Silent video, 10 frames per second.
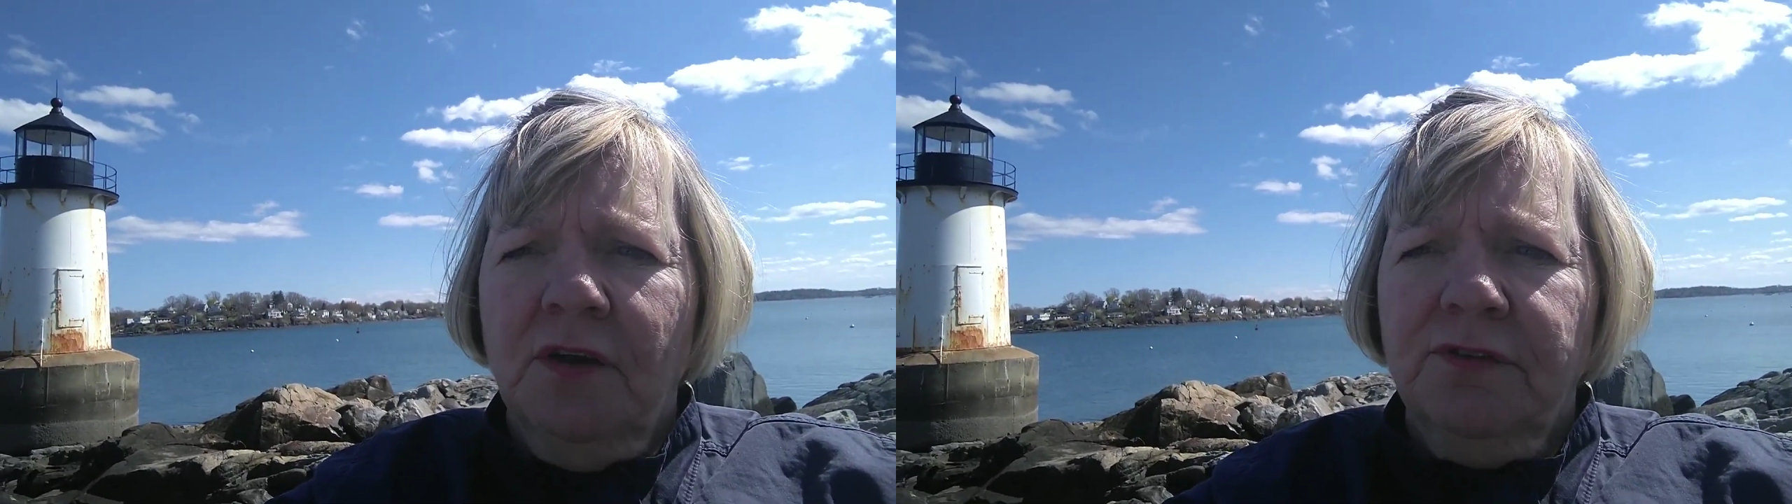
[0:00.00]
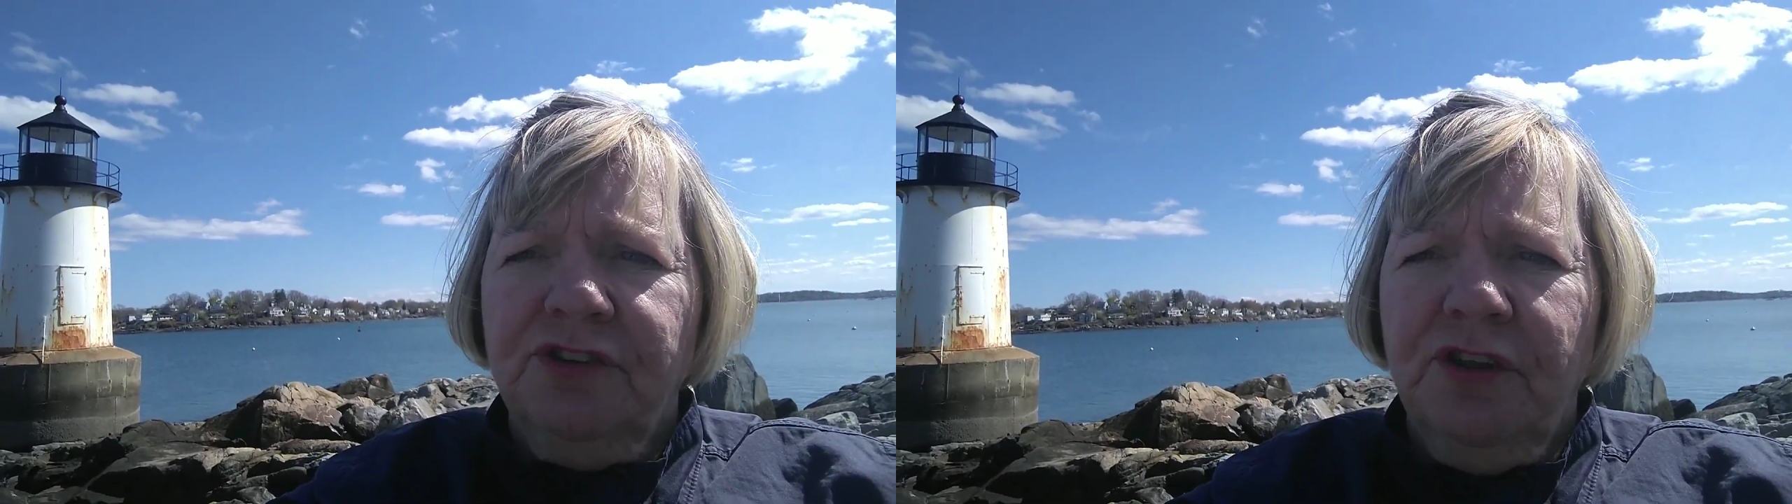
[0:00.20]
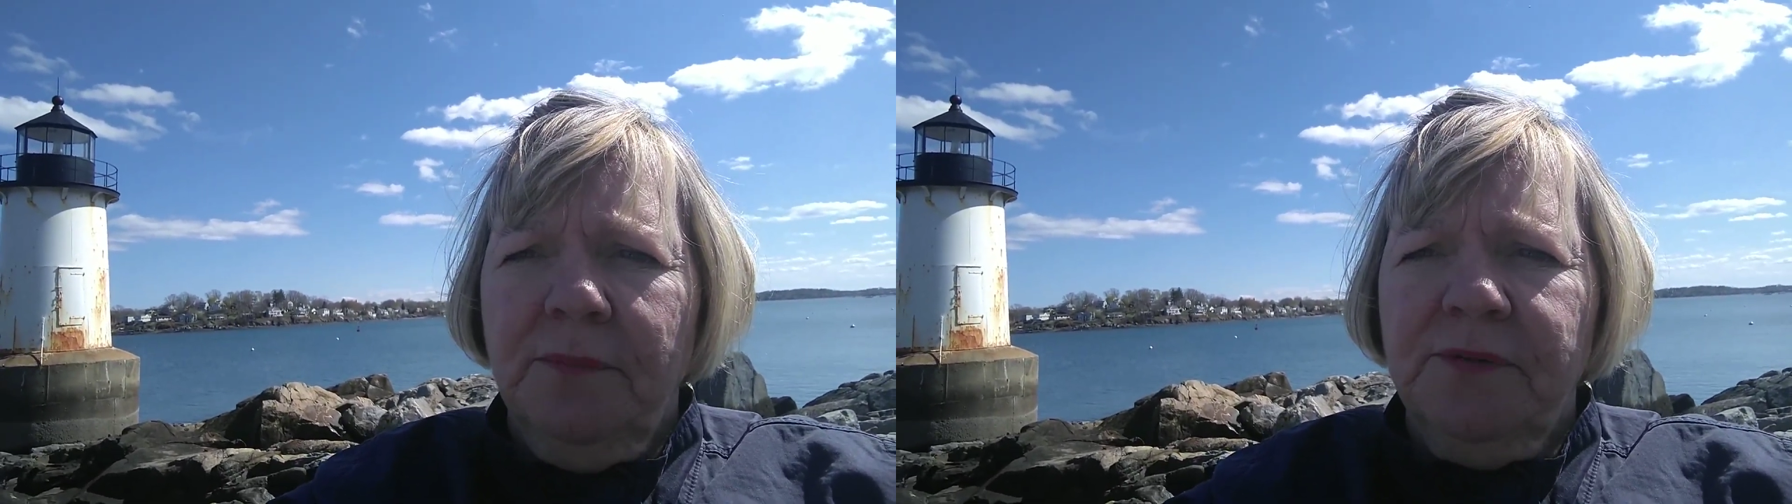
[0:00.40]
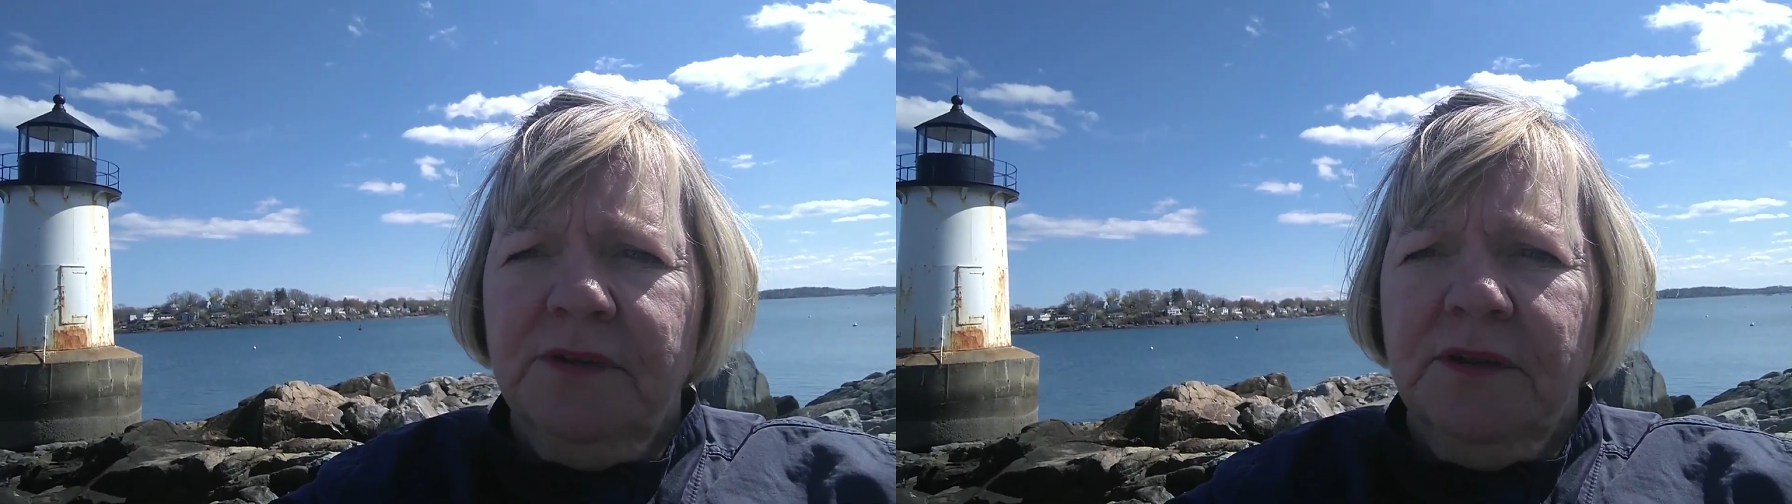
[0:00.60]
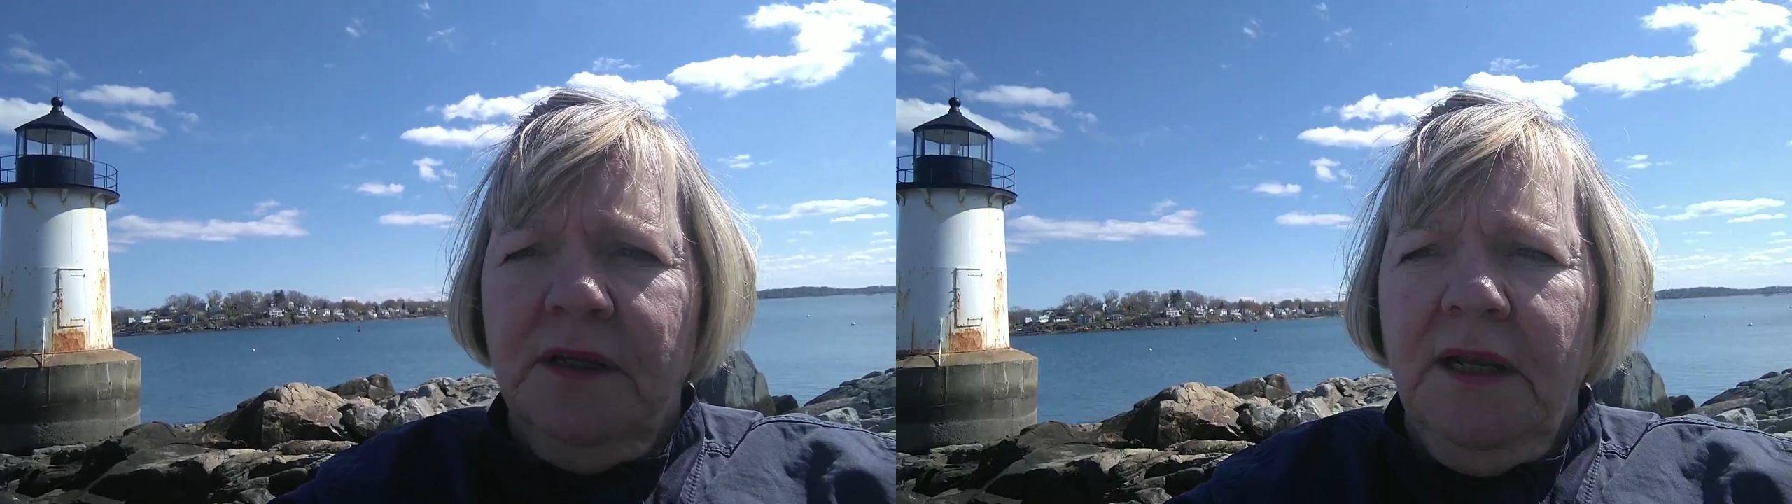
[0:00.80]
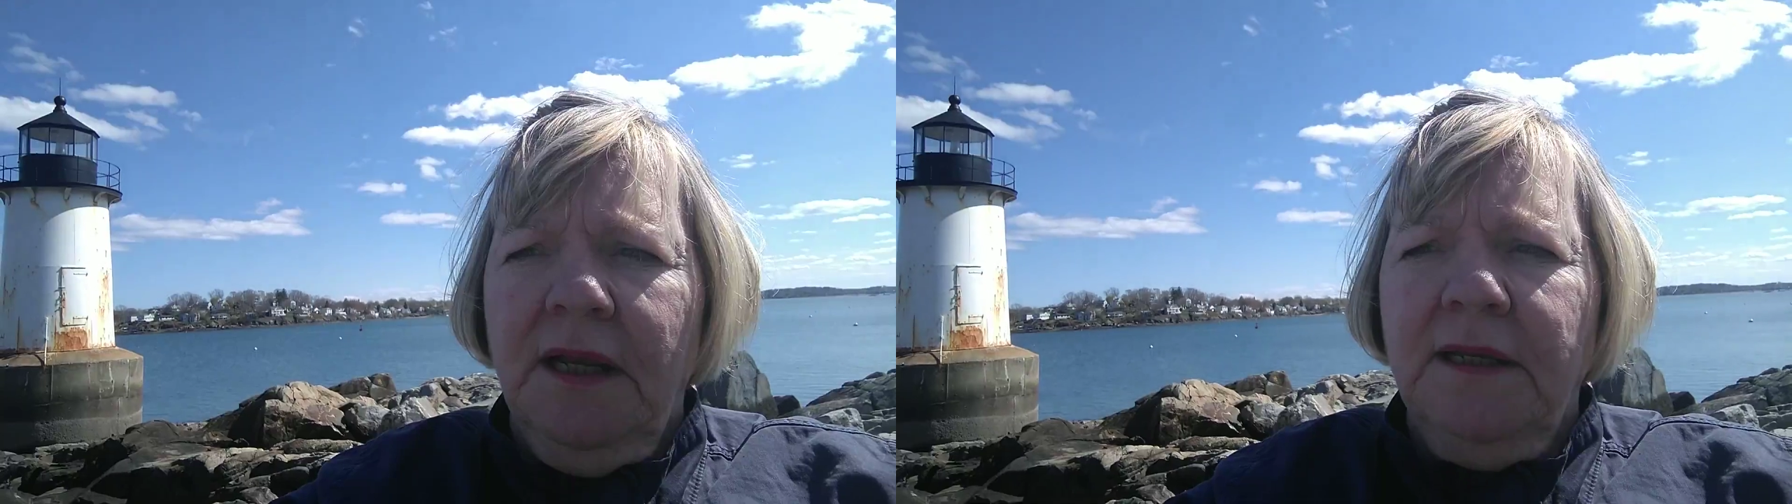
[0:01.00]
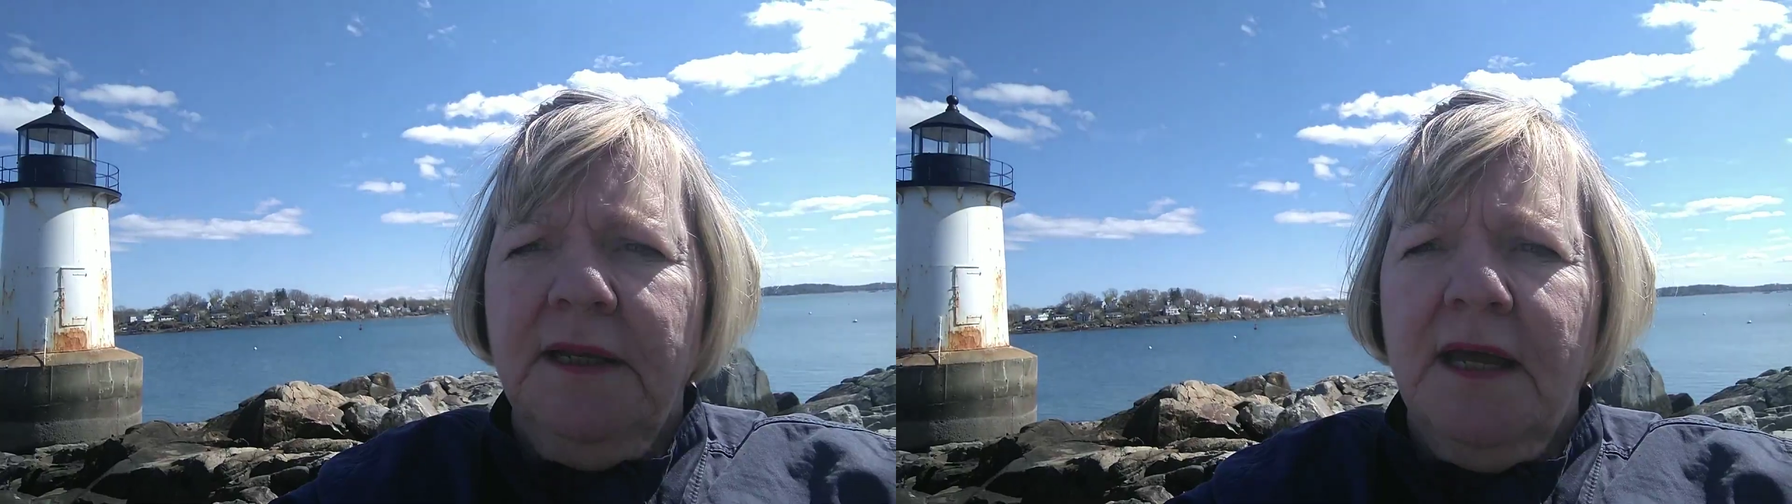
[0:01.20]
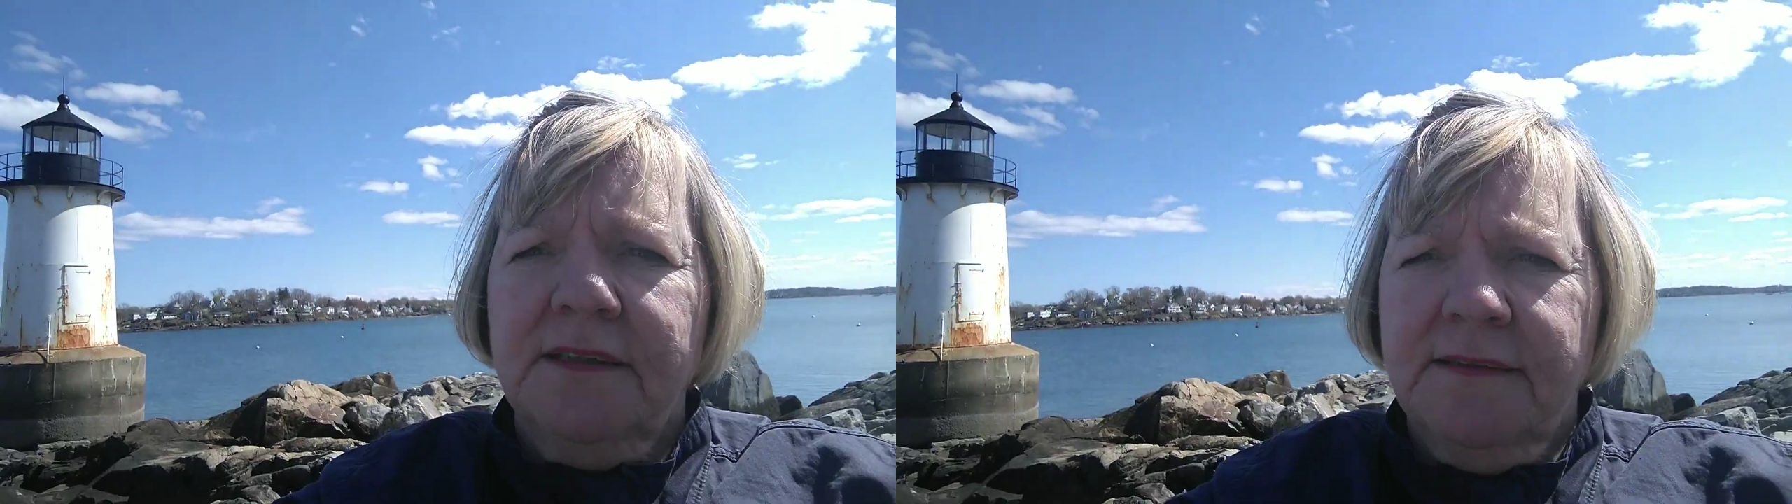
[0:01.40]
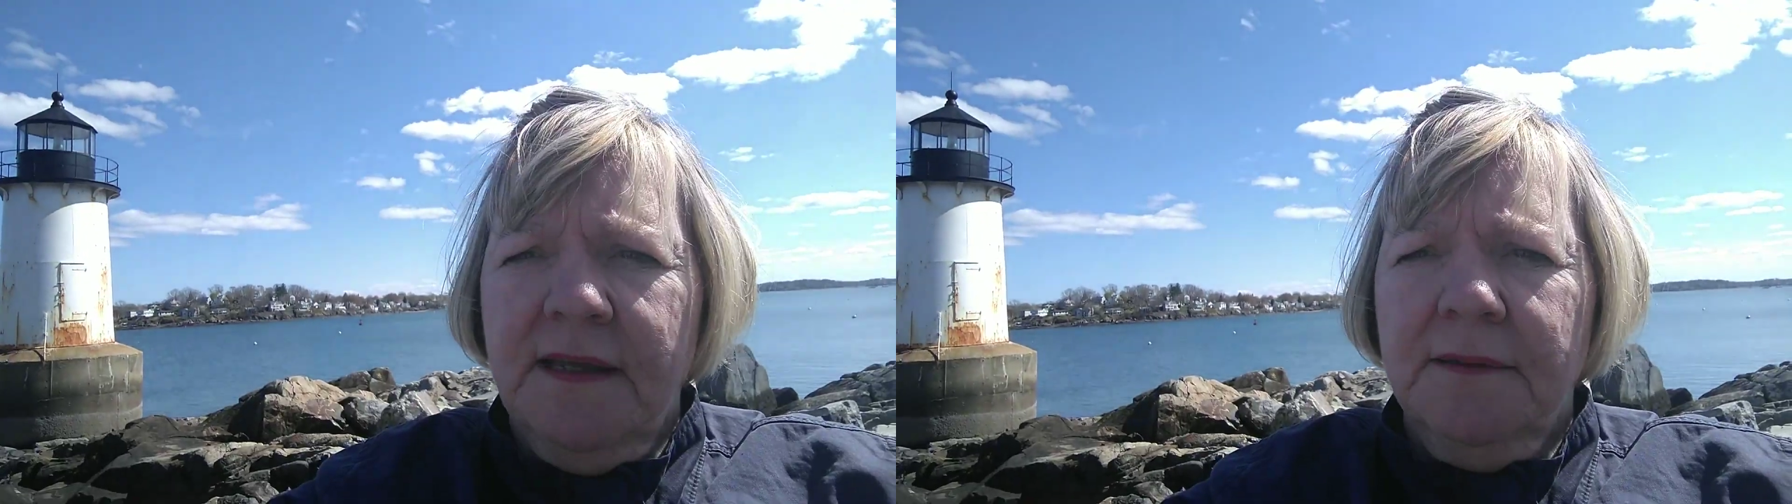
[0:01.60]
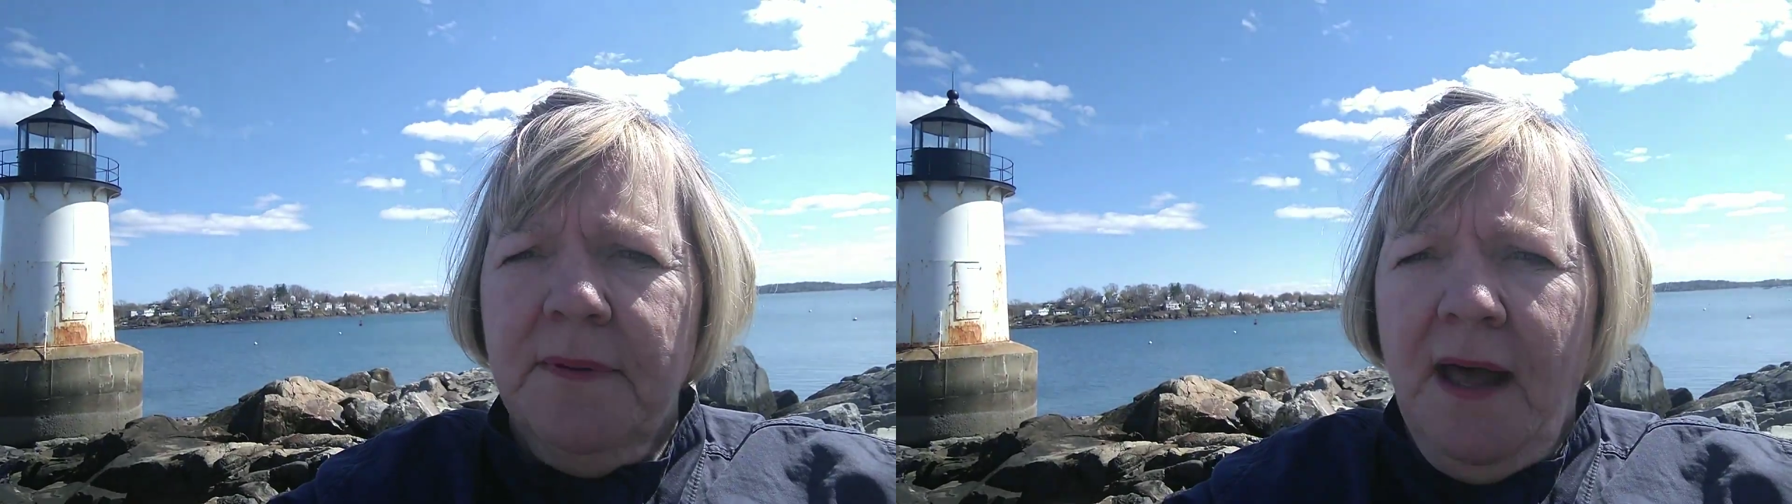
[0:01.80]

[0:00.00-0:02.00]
for ships in and out of Salem